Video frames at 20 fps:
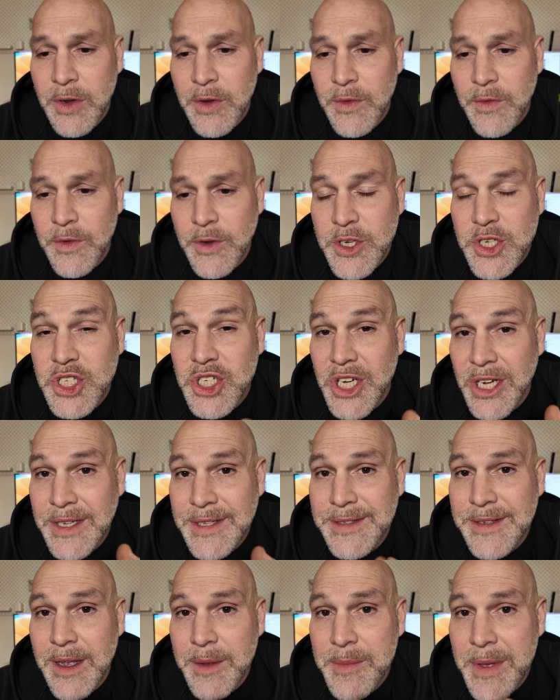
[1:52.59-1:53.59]
for
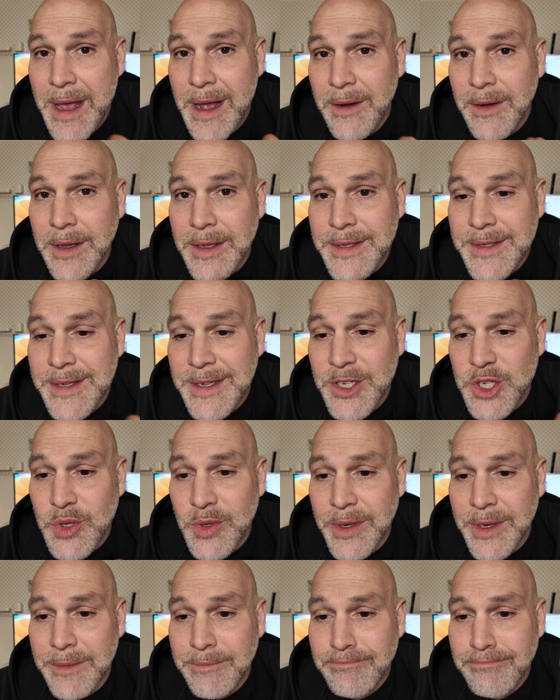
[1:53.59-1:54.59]
just about a
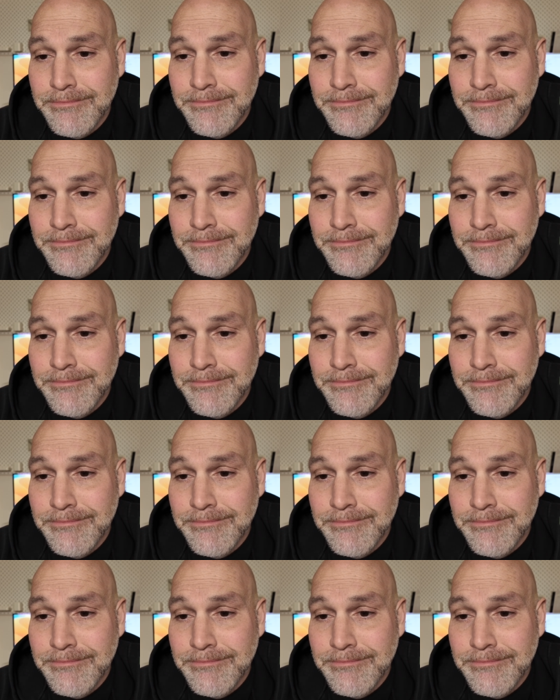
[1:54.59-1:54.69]
century.